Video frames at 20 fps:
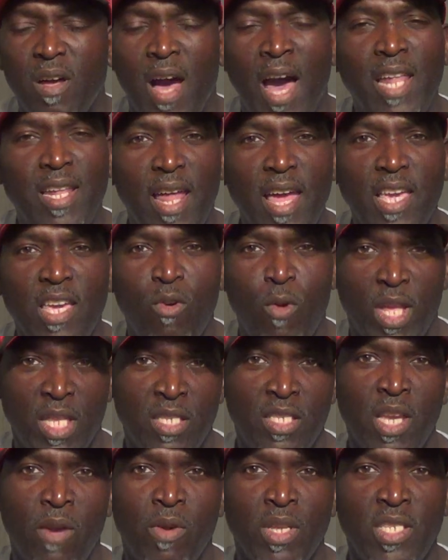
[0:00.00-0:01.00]
I like
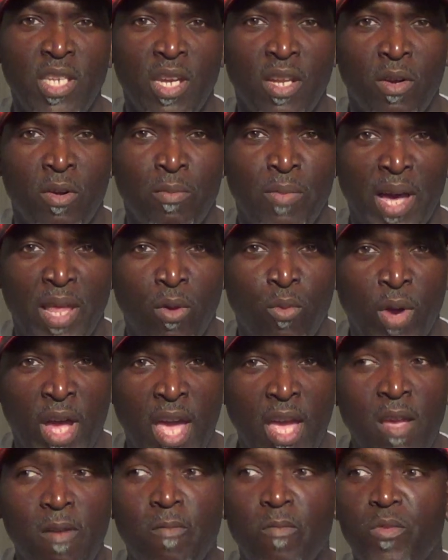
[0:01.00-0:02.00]
Quentin Tarantino, by the
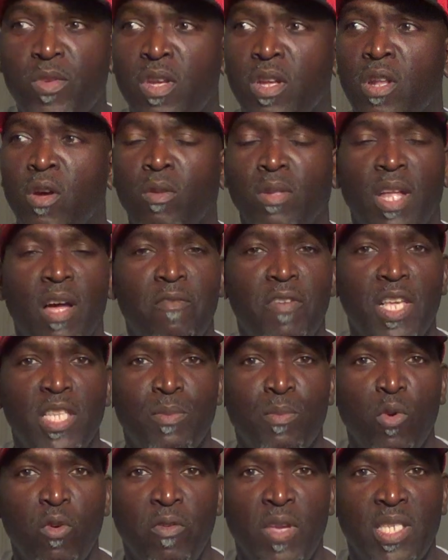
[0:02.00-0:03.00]
way. You know, love
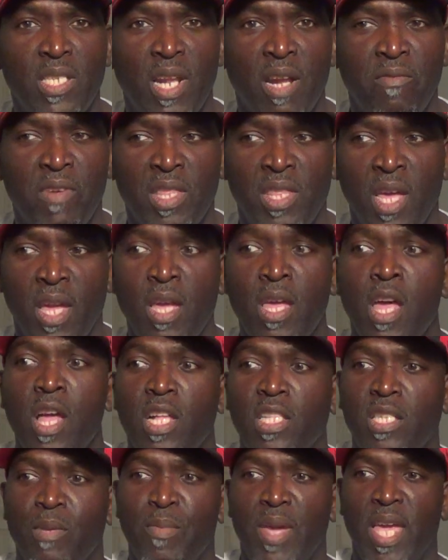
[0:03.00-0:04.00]
his movies and everything.
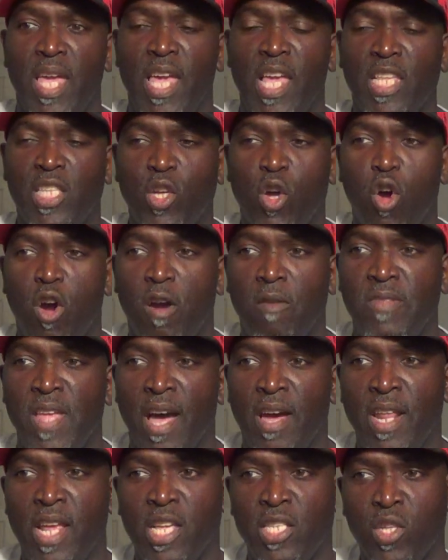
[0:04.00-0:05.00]
To me, he's carved
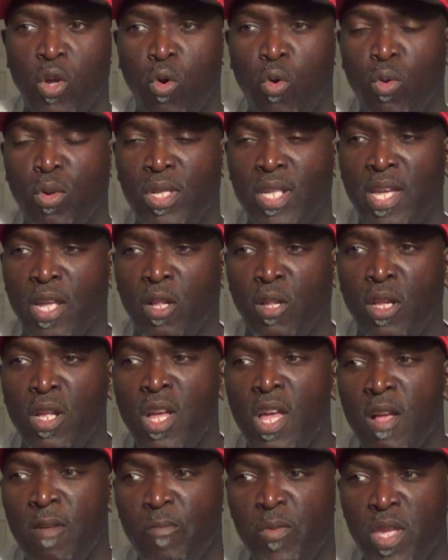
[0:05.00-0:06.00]
out his own
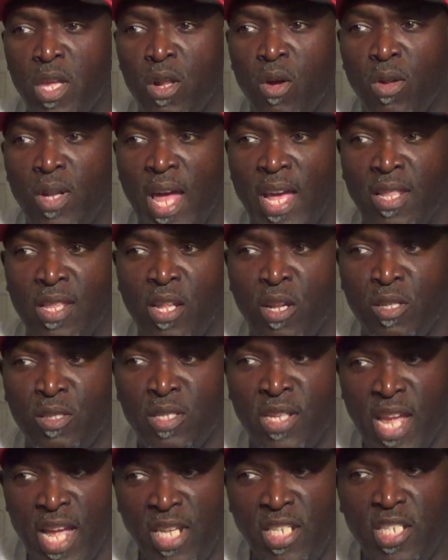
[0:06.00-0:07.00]
little, you know, like little
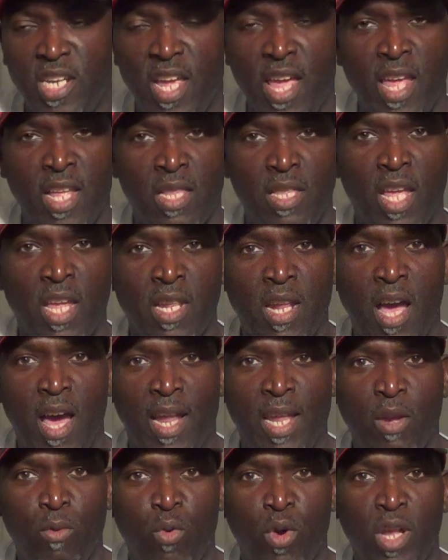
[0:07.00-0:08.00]
niche in
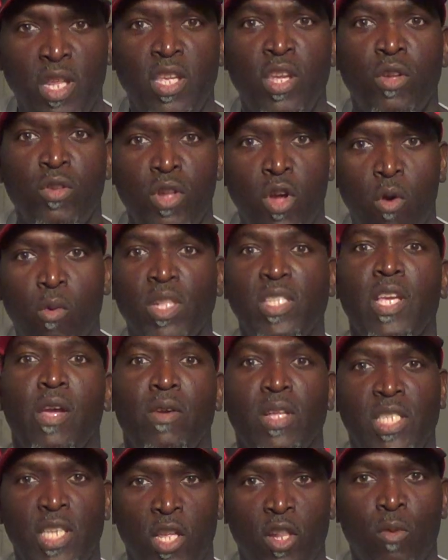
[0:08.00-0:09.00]
Hollywood. You know a
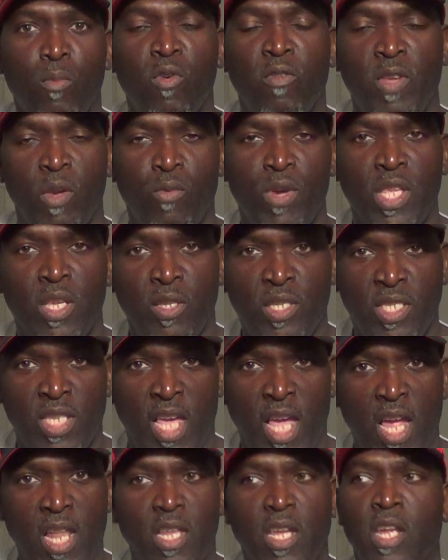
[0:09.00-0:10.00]
Tarantino movie when you
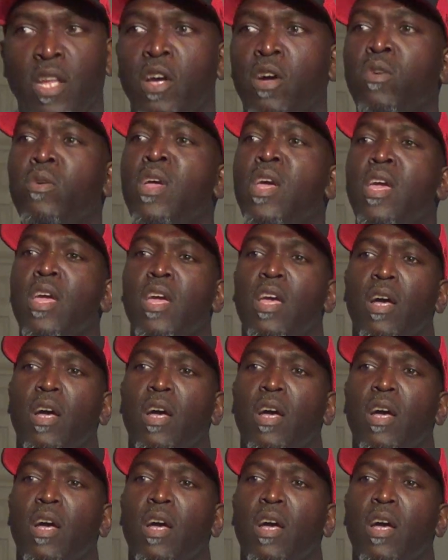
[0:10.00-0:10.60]
see it, you know?